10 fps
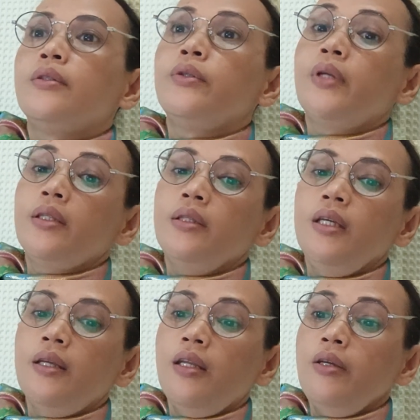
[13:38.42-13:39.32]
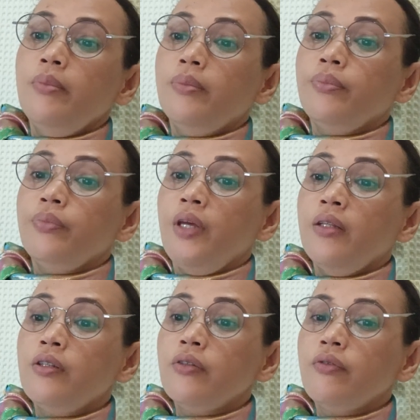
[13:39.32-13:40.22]
do not need any
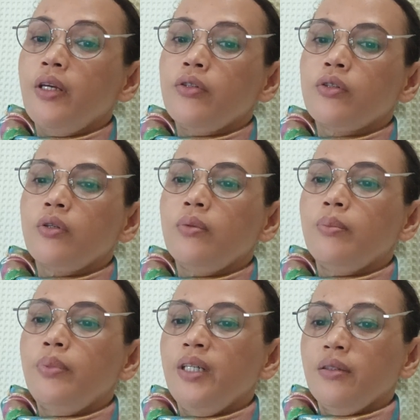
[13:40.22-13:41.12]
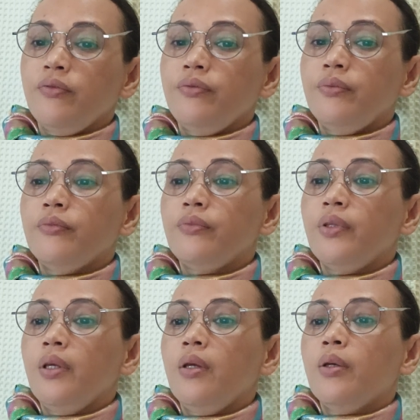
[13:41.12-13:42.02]
intervention, but
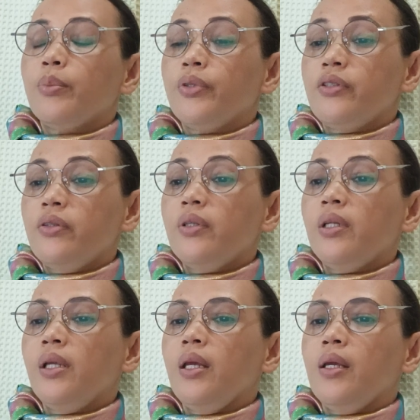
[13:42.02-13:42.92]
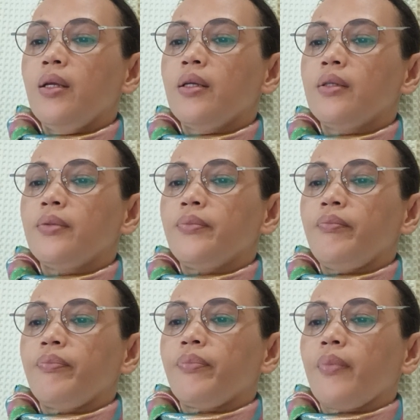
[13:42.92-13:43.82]
personally
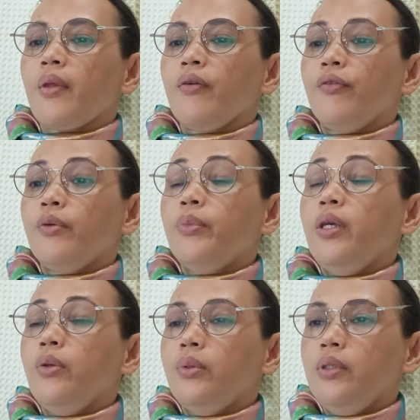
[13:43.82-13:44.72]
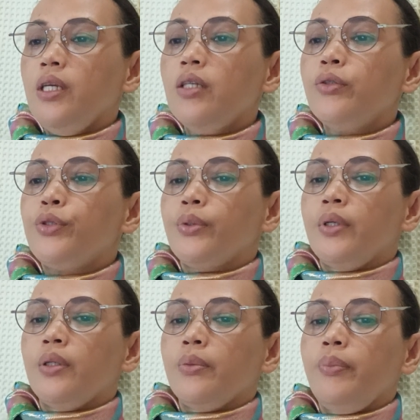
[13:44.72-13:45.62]
for me you need
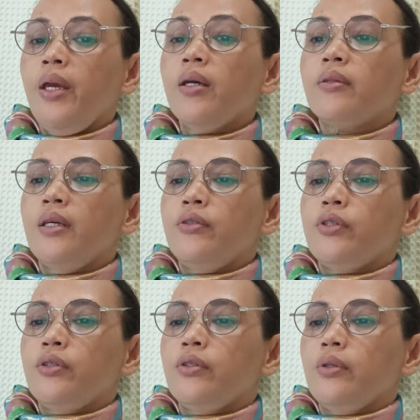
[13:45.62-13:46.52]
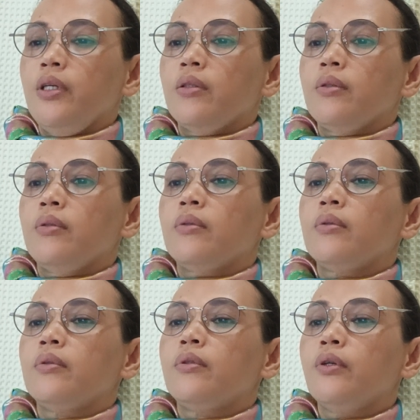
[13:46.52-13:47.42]
to pay attention to it
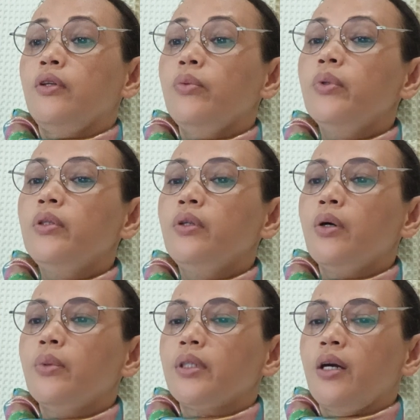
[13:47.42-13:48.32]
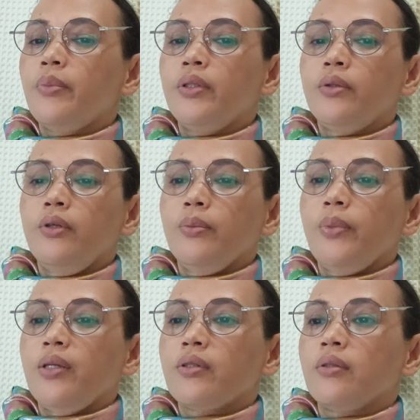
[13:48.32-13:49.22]
so you would know what happened to your
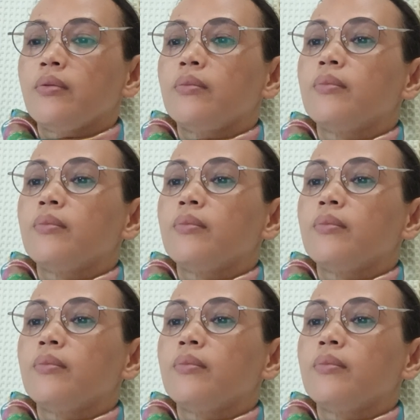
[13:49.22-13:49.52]
patient.